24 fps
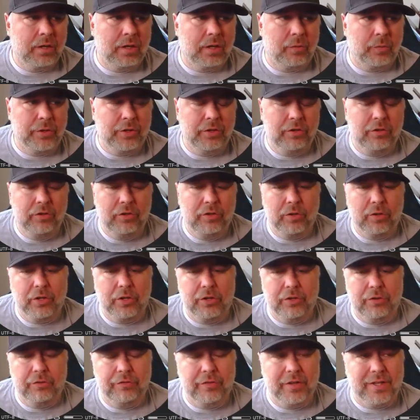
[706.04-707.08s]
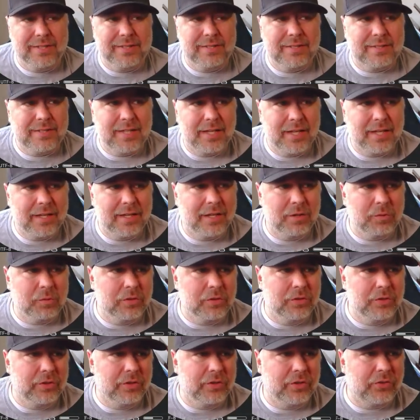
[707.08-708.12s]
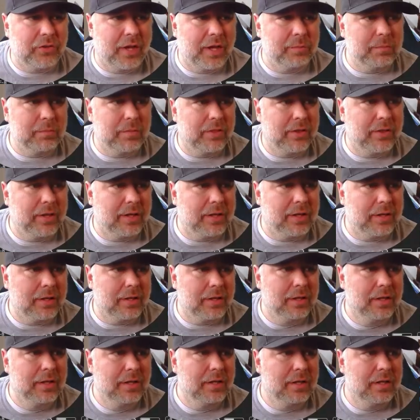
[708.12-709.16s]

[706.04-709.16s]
When you do a UV sync, it will do the same thing,